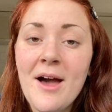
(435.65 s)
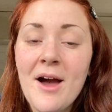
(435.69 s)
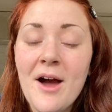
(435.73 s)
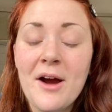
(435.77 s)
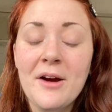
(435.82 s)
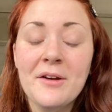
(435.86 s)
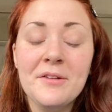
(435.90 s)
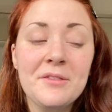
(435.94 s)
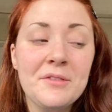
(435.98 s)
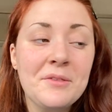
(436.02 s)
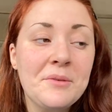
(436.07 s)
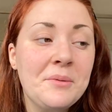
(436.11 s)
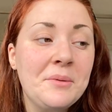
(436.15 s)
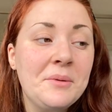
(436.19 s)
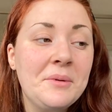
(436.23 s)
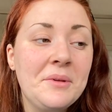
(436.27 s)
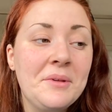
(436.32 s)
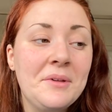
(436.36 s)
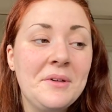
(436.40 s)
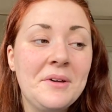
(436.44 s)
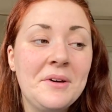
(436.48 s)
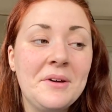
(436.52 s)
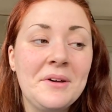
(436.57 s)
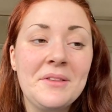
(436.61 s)
Our
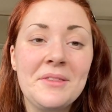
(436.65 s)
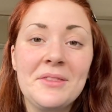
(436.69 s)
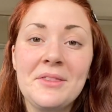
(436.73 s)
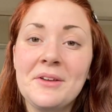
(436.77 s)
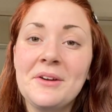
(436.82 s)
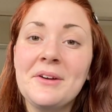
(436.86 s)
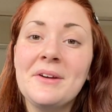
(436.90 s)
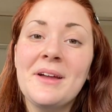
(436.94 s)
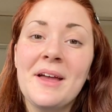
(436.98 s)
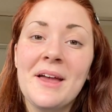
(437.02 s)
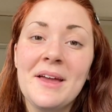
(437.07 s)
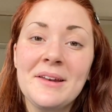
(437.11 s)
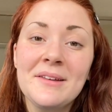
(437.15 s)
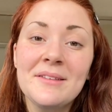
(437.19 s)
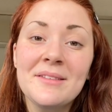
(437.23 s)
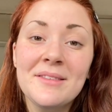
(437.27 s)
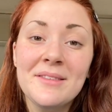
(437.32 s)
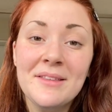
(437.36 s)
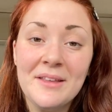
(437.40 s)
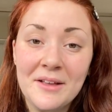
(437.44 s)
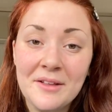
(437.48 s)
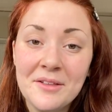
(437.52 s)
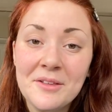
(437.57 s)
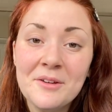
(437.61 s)
school, they're kind of
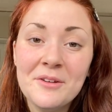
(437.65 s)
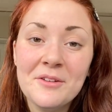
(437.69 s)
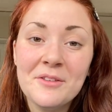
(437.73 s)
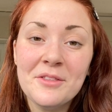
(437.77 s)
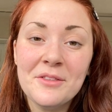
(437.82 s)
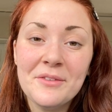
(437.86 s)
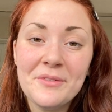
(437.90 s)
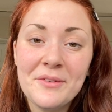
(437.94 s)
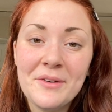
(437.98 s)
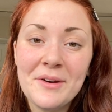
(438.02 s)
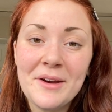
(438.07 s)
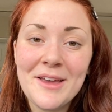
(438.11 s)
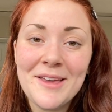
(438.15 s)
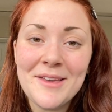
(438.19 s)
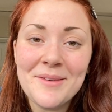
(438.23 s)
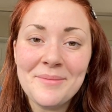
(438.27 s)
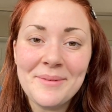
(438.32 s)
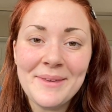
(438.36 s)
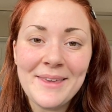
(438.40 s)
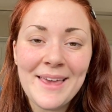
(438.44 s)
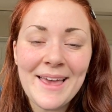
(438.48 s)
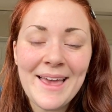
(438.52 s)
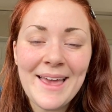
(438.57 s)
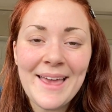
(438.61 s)
sticklers for
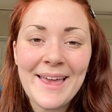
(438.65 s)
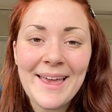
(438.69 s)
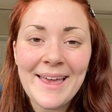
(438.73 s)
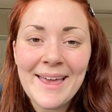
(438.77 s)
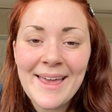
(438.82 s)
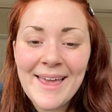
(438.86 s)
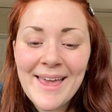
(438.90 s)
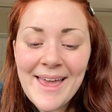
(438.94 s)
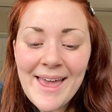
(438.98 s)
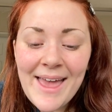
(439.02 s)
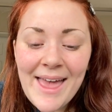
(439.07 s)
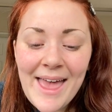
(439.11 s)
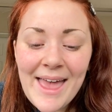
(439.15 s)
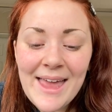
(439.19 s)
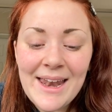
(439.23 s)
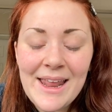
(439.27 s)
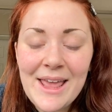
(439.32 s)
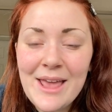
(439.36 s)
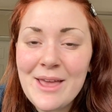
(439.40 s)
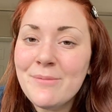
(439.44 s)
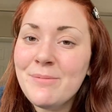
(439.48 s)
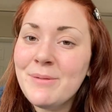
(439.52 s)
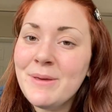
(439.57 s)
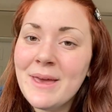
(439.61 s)
APA, and
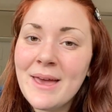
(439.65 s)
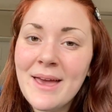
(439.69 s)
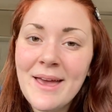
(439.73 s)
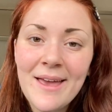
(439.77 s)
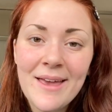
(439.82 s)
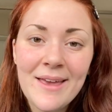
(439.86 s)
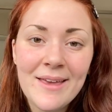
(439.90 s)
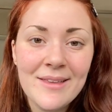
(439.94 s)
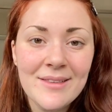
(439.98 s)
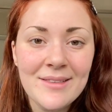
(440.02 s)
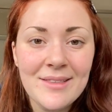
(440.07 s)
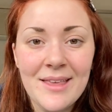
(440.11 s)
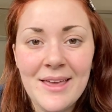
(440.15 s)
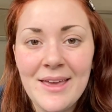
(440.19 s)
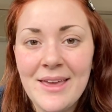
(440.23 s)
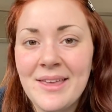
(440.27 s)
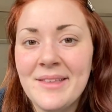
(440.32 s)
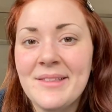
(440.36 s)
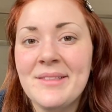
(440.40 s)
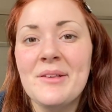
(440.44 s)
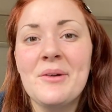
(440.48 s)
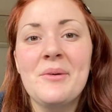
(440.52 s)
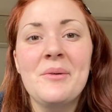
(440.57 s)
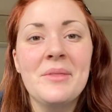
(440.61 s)
APA is like
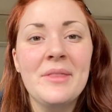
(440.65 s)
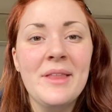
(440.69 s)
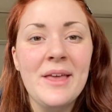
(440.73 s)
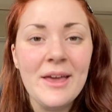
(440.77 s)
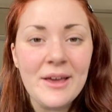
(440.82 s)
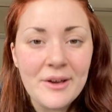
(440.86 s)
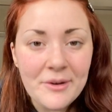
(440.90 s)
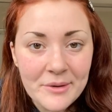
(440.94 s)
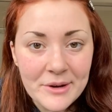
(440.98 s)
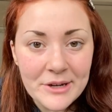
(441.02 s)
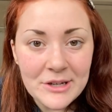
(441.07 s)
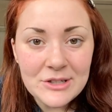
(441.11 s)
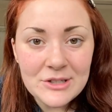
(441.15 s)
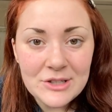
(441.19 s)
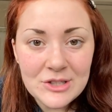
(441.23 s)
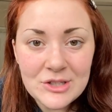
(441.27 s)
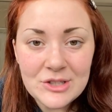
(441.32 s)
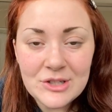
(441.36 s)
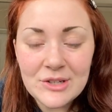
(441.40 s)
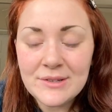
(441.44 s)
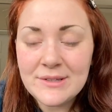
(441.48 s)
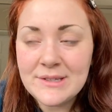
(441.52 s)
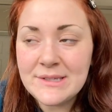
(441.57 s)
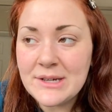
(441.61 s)
its own
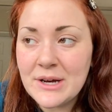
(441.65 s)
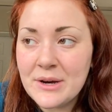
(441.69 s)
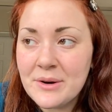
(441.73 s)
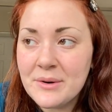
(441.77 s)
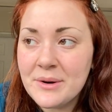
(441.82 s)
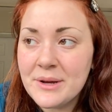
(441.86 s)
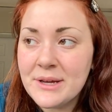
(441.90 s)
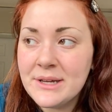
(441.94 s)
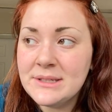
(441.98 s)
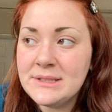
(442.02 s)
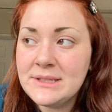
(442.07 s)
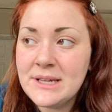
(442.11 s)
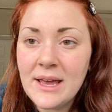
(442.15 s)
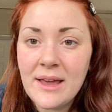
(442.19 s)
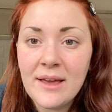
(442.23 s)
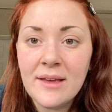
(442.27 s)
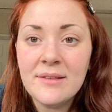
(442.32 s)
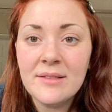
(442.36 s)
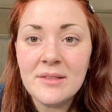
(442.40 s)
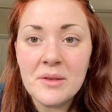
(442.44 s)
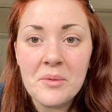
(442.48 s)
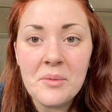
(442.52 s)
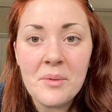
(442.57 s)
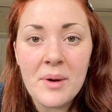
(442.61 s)
language, so it
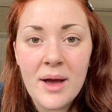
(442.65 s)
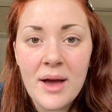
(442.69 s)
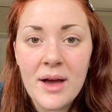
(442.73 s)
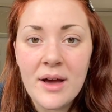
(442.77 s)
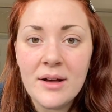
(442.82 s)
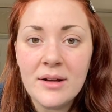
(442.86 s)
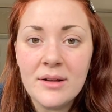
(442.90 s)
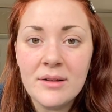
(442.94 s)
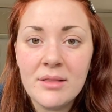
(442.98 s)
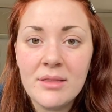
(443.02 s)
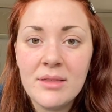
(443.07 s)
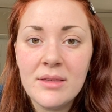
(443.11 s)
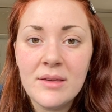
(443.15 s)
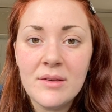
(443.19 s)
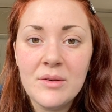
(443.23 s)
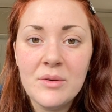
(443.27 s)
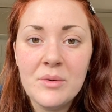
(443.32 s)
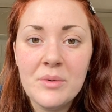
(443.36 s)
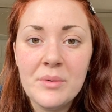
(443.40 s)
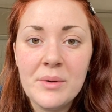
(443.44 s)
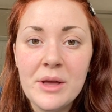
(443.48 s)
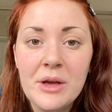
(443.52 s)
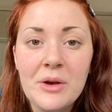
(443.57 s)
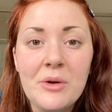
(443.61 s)
takes a while
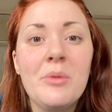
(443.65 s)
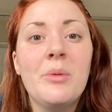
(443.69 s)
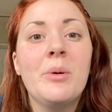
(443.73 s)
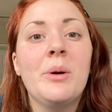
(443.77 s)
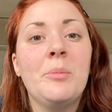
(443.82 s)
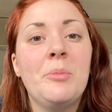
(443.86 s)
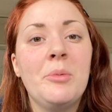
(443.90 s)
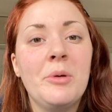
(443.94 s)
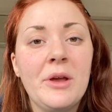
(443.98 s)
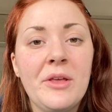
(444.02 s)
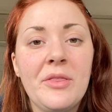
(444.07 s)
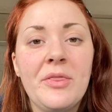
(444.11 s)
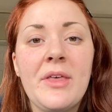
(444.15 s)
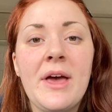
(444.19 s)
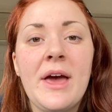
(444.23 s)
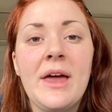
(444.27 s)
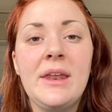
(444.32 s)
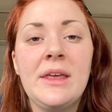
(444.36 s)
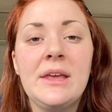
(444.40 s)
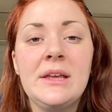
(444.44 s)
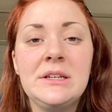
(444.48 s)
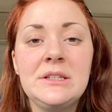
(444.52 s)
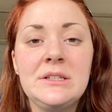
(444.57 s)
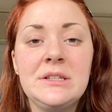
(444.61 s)
to incorporate
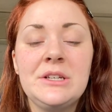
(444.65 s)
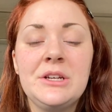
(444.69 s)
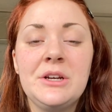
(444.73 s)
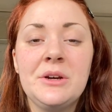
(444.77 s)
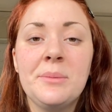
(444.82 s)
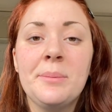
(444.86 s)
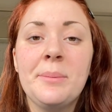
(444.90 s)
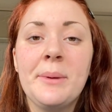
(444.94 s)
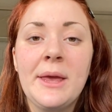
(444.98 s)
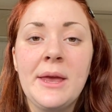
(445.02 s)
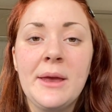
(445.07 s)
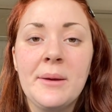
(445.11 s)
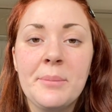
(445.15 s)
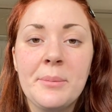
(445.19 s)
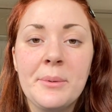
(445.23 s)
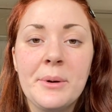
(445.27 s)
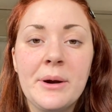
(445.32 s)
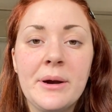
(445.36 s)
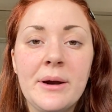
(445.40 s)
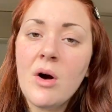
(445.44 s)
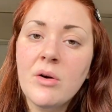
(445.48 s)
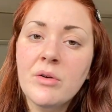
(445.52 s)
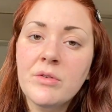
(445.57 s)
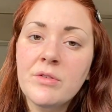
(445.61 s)
that into your
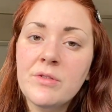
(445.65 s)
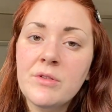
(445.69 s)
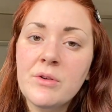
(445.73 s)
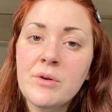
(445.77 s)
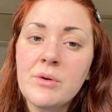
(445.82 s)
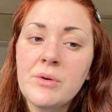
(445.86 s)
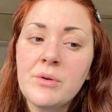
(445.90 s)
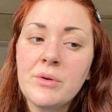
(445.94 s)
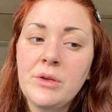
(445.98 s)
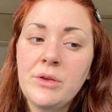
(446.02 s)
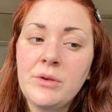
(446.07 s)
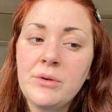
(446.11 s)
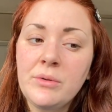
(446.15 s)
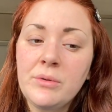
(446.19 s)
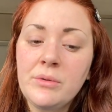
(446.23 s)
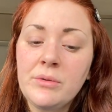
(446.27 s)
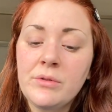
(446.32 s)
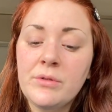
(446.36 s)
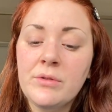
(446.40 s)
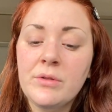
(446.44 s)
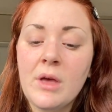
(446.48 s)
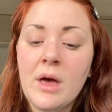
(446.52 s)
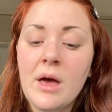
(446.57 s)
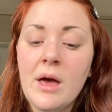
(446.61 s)
paper. Also
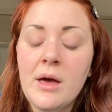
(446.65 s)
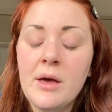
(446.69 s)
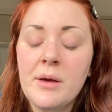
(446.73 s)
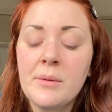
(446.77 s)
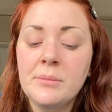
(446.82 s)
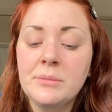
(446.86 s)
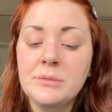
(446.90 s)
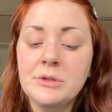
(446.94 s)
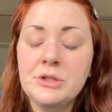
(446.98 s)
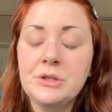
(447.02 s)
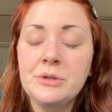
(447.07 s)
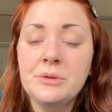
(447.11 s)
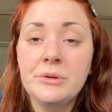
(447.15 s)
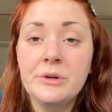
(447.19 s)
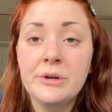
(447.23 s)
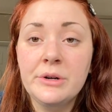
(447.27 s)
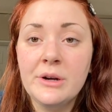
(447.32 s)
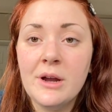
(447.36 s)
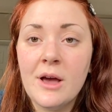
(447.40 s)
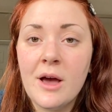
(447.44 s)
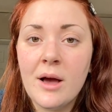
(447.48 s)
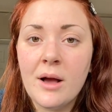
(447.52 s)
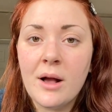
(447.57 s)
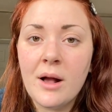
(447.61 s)
use
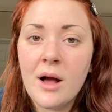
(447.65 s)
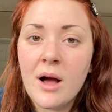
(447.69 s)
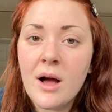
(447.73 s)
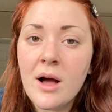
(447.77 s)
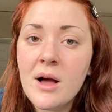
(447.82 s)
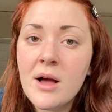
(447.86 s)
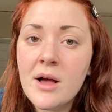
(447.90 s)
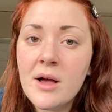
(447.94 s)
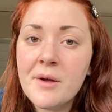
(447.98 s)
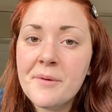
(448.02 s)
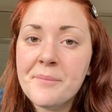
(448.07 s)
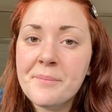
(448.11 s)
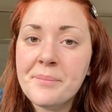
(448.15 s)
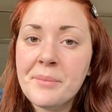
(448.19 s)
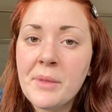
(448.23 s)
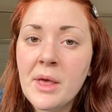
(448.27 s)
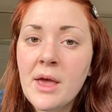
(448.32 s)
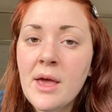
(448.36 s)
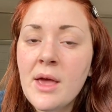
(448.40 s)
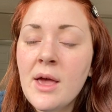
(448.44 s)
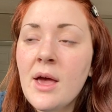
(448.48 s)
tutor.com.